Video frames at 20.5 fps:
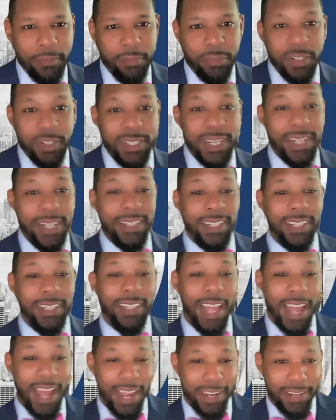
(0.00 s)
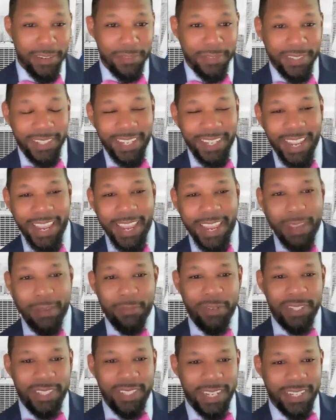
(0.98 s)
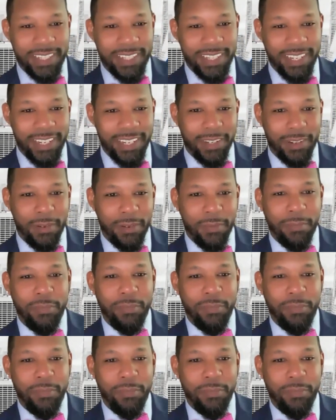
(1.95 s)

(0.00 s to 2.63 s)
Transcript: protecting lives and protecting